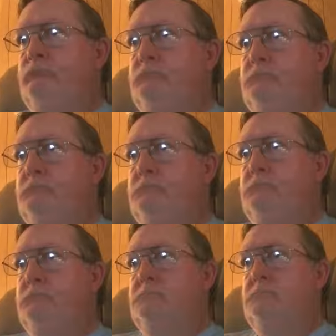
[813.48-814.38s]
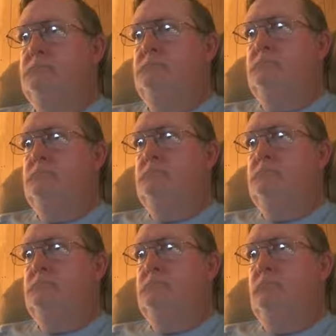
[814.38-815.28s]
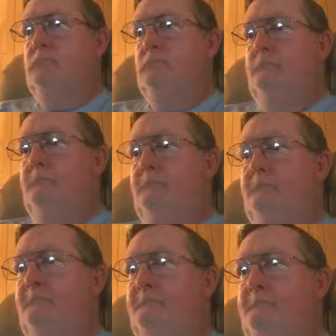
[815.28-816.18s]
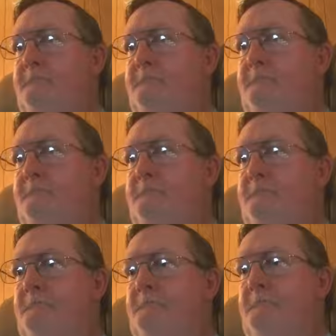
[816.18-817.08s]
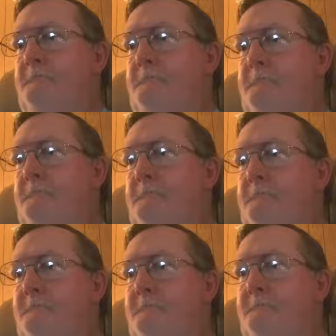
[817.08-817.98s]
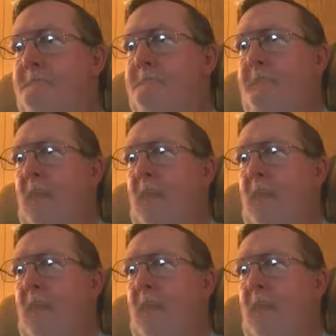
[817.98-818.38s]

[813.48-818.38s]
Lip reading: (silence)